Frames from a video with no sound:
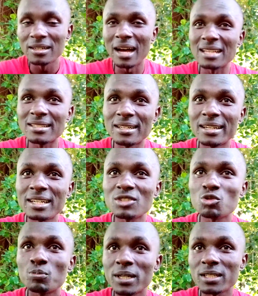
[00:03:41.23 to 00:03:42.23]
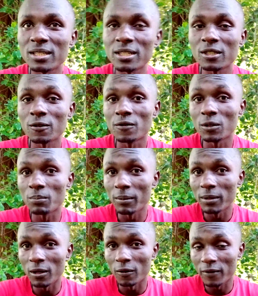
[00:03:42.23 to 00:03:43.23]
as the next president of
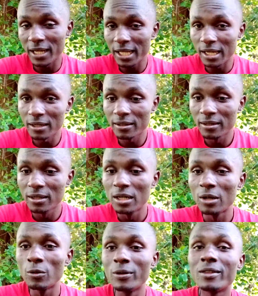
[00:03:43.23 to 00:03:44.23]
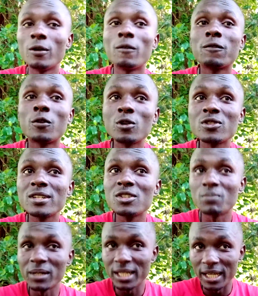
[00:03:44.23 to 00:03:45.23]
Republic of Kenya, with of course
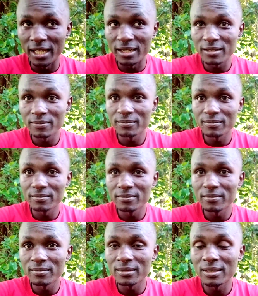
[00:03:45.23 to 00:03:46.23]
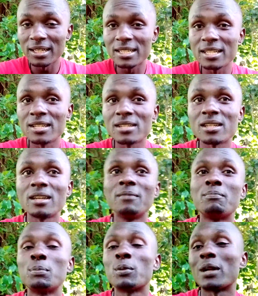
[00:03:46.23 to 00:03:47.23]
his brigade, that is uh,
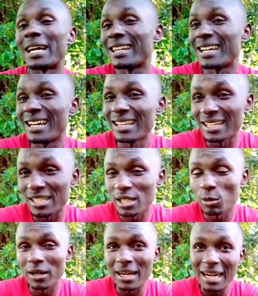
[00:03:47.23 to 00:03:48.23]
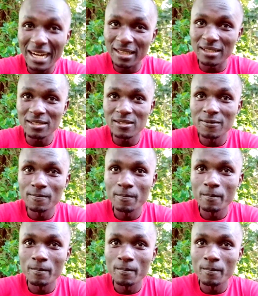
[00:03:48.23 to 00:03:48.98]
people like Rigathi Gachagua and others,